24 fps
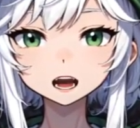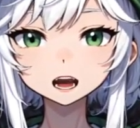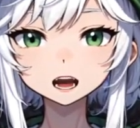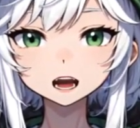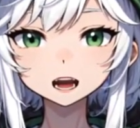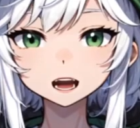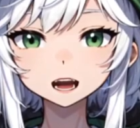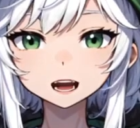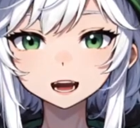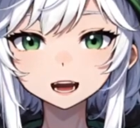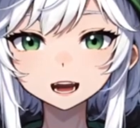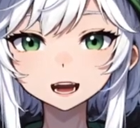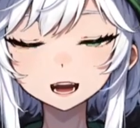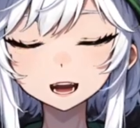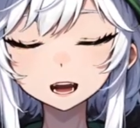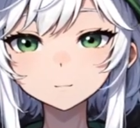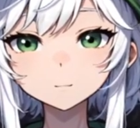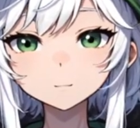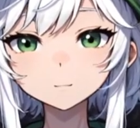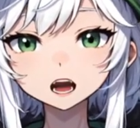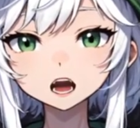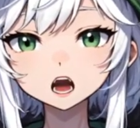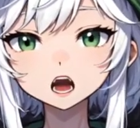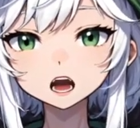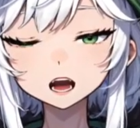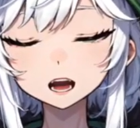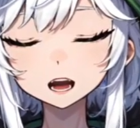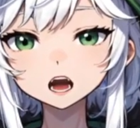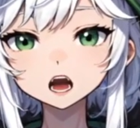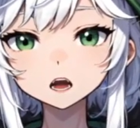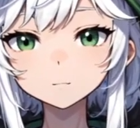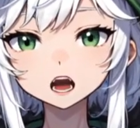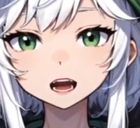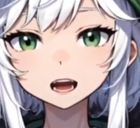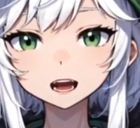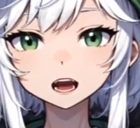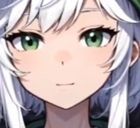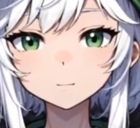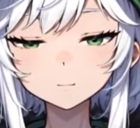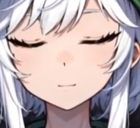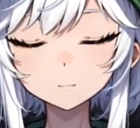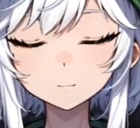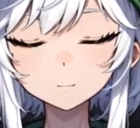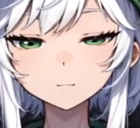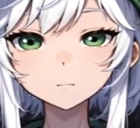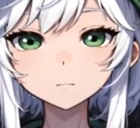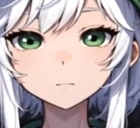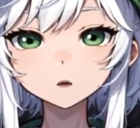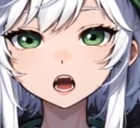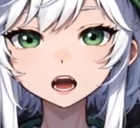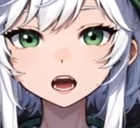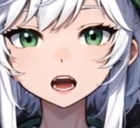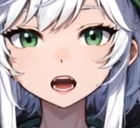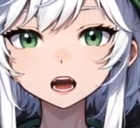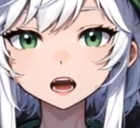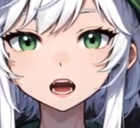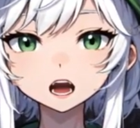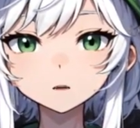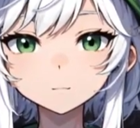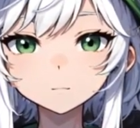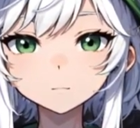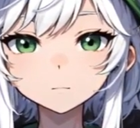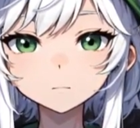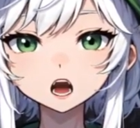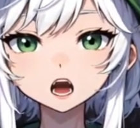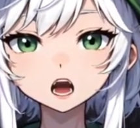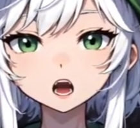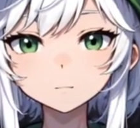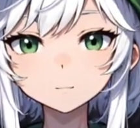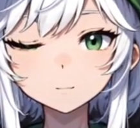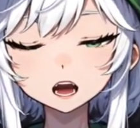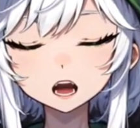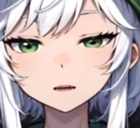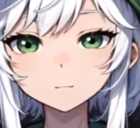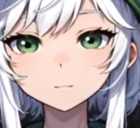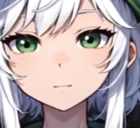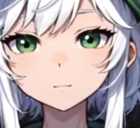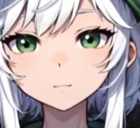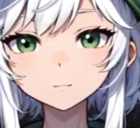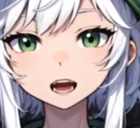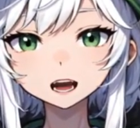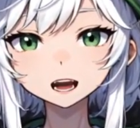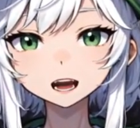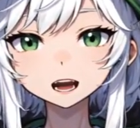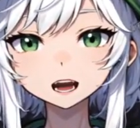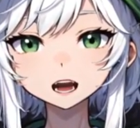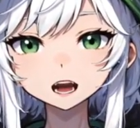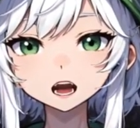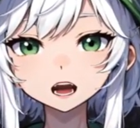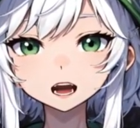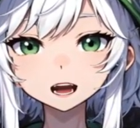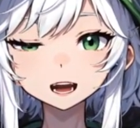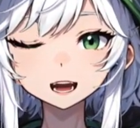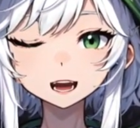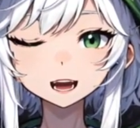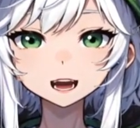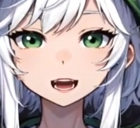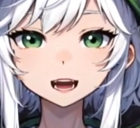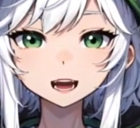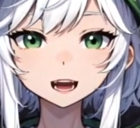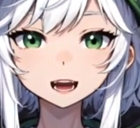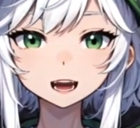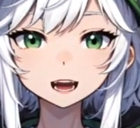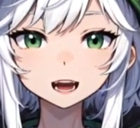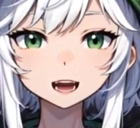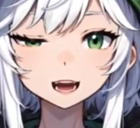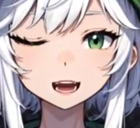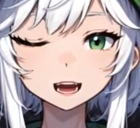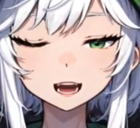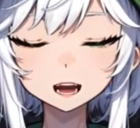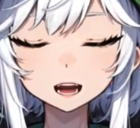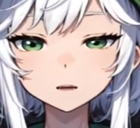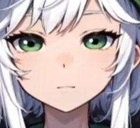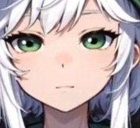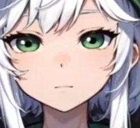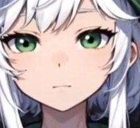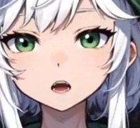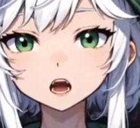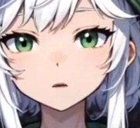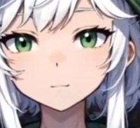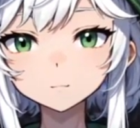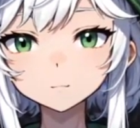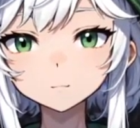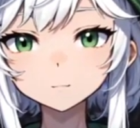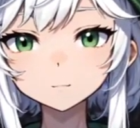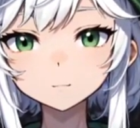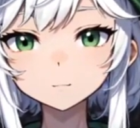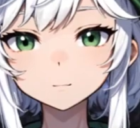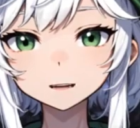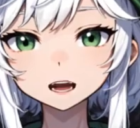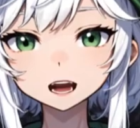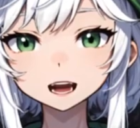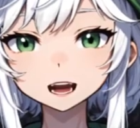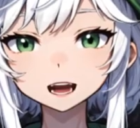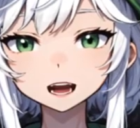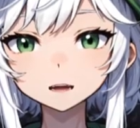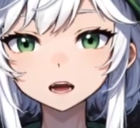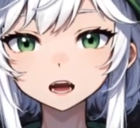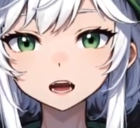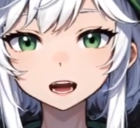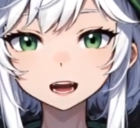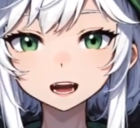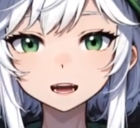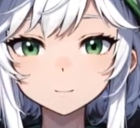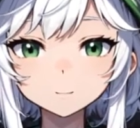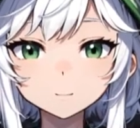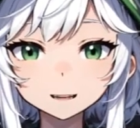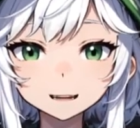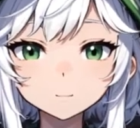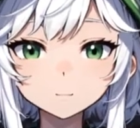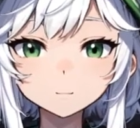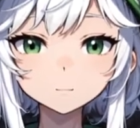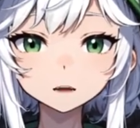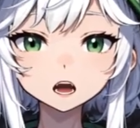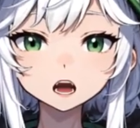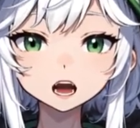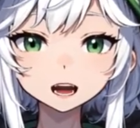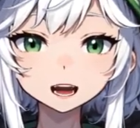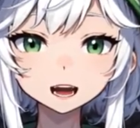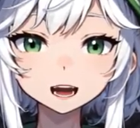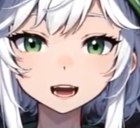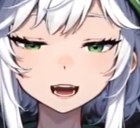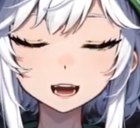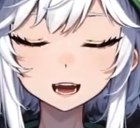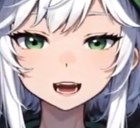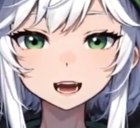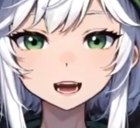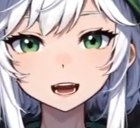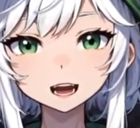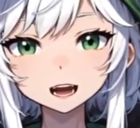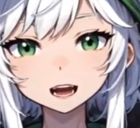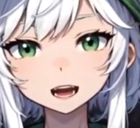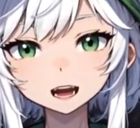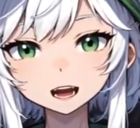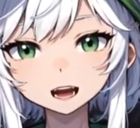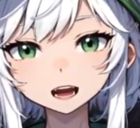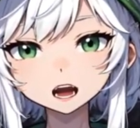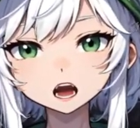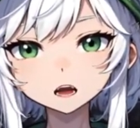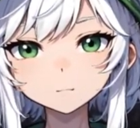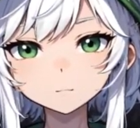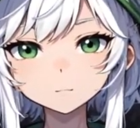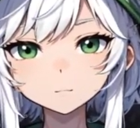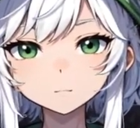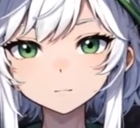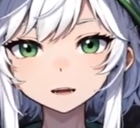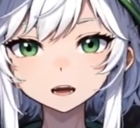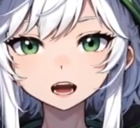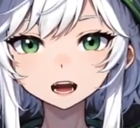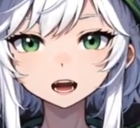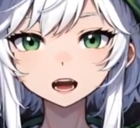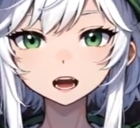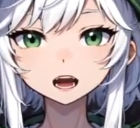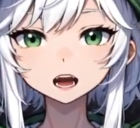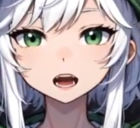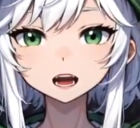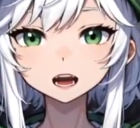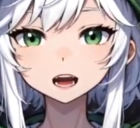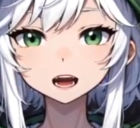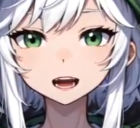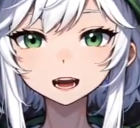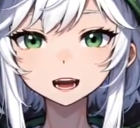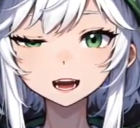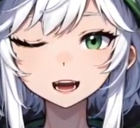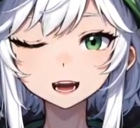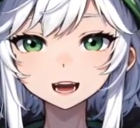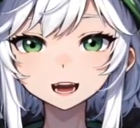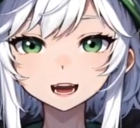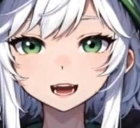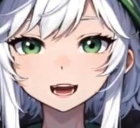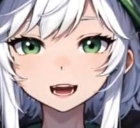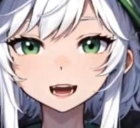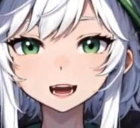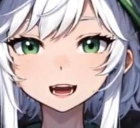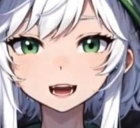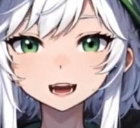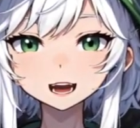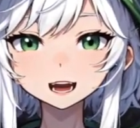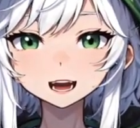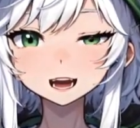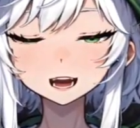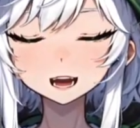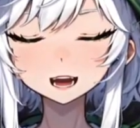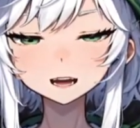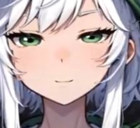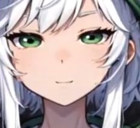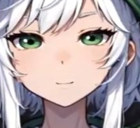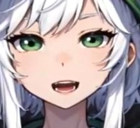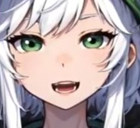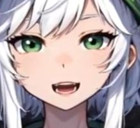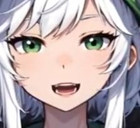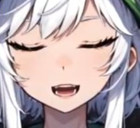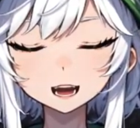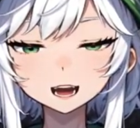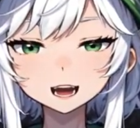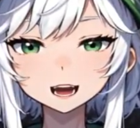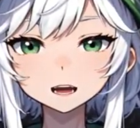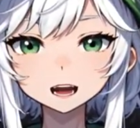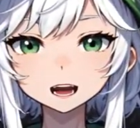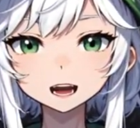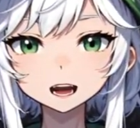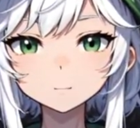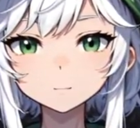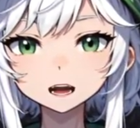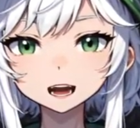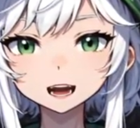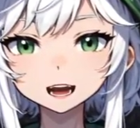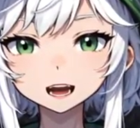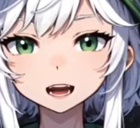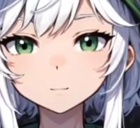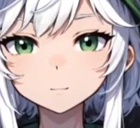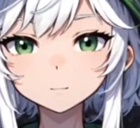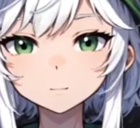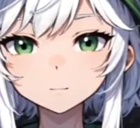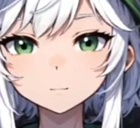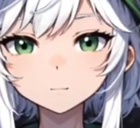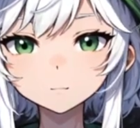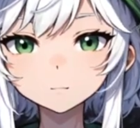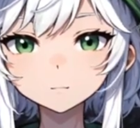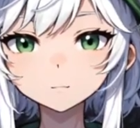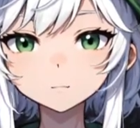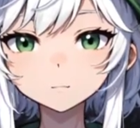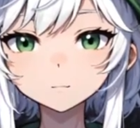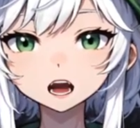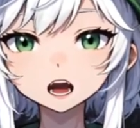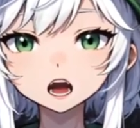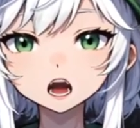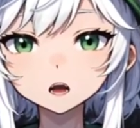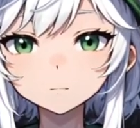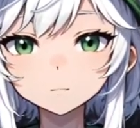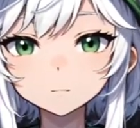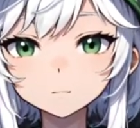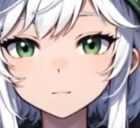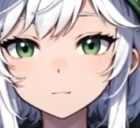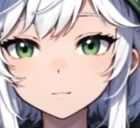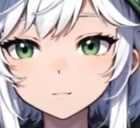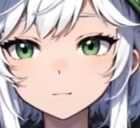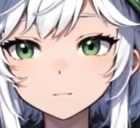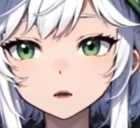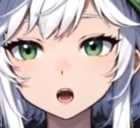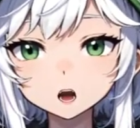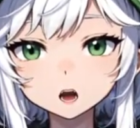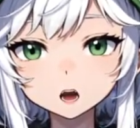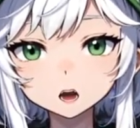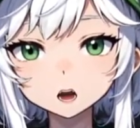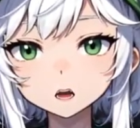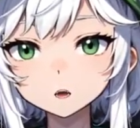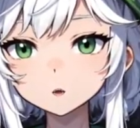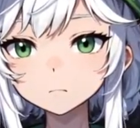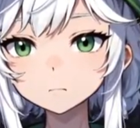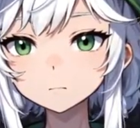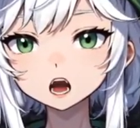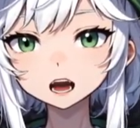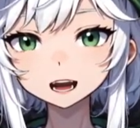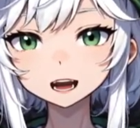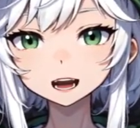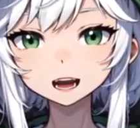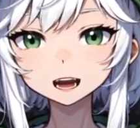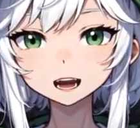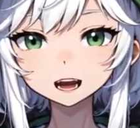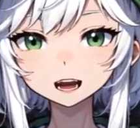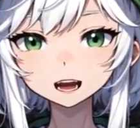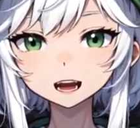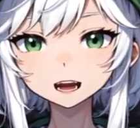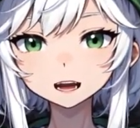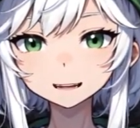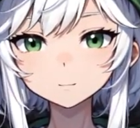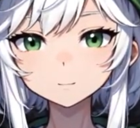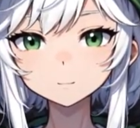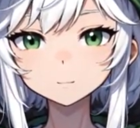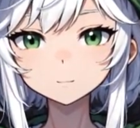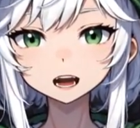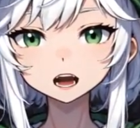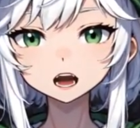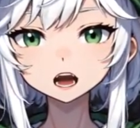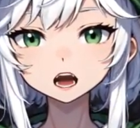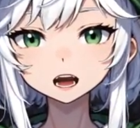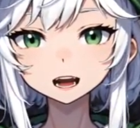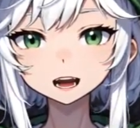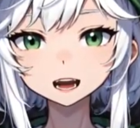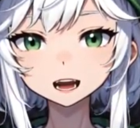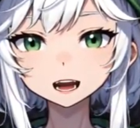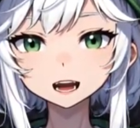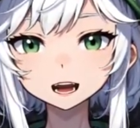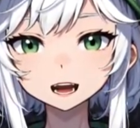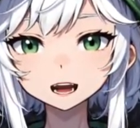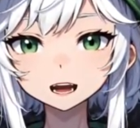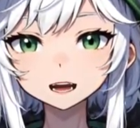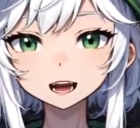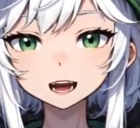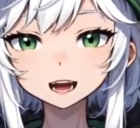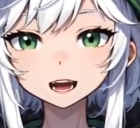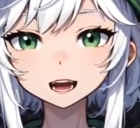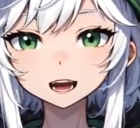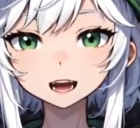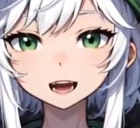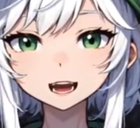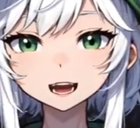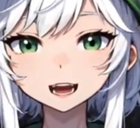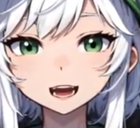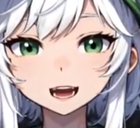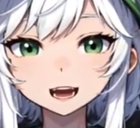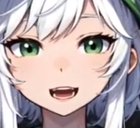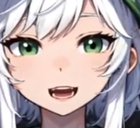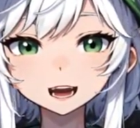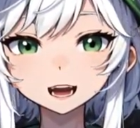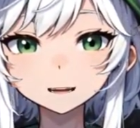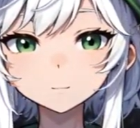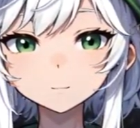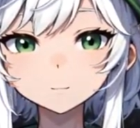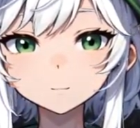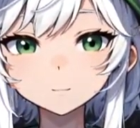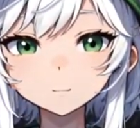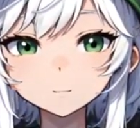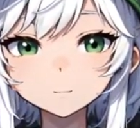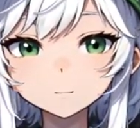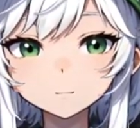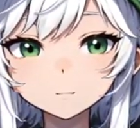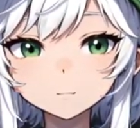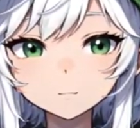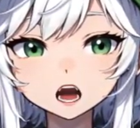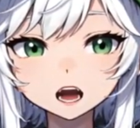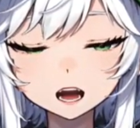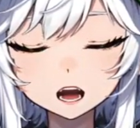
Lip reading: and then eventually you'll get to a point where you're modifying AKs and assault rifles like Gunsmith Part 6 and onwards, And that's when they get a little expensive, but they're no risk missions, and they have pretty good